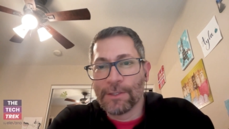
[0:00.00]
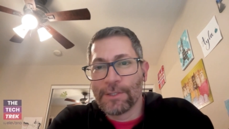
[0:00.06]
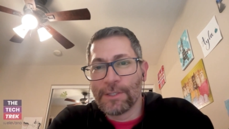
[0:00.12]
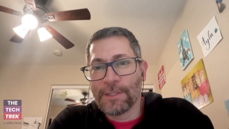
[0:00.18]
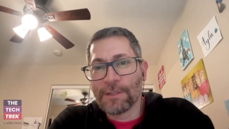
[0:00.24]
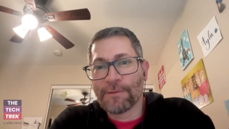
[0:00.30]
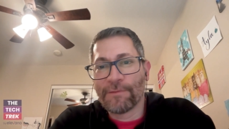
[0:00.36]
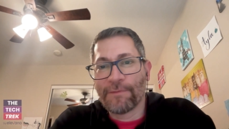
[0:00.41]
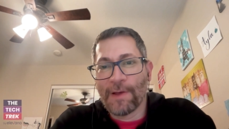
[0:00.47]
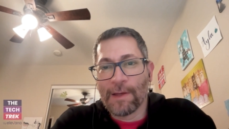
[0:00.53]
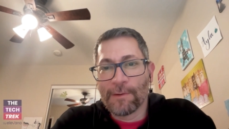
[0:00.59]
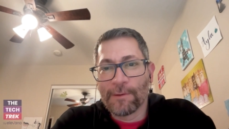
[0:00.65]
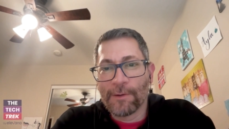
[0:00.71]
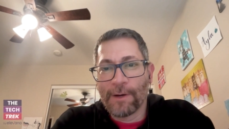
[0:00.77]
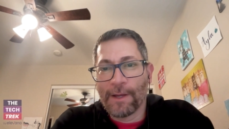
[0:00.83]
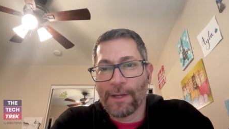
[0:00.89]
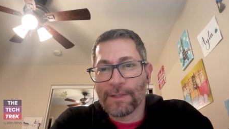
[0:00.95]
She is
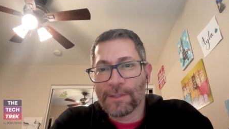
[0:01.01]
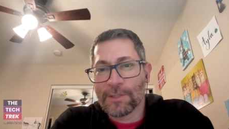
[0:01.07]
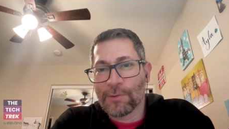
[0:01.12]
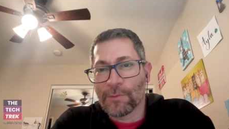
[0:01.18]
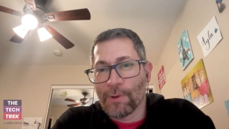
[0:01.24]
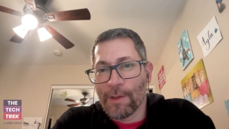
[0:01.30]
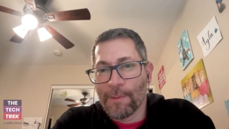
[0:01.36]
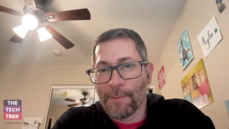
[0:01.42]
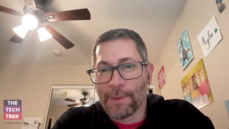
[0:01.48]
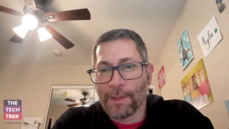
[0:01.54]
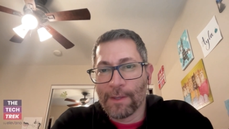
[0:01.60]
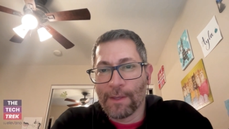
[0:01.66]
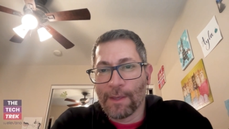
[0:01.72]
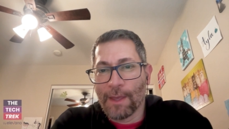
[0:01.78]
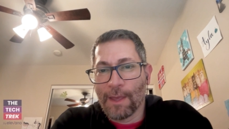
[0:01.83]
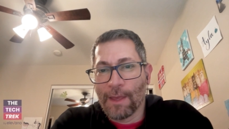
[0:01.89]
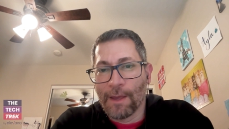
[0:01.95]
founder at
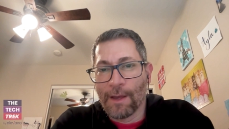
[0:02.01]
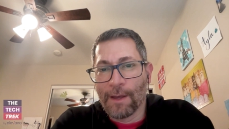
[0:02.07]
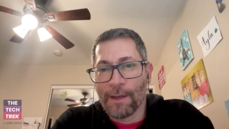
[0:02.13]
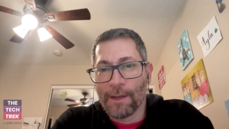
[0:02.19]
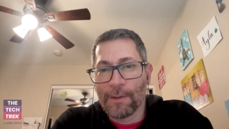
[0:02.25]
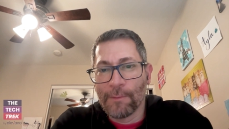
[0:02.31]
Ceramic AI,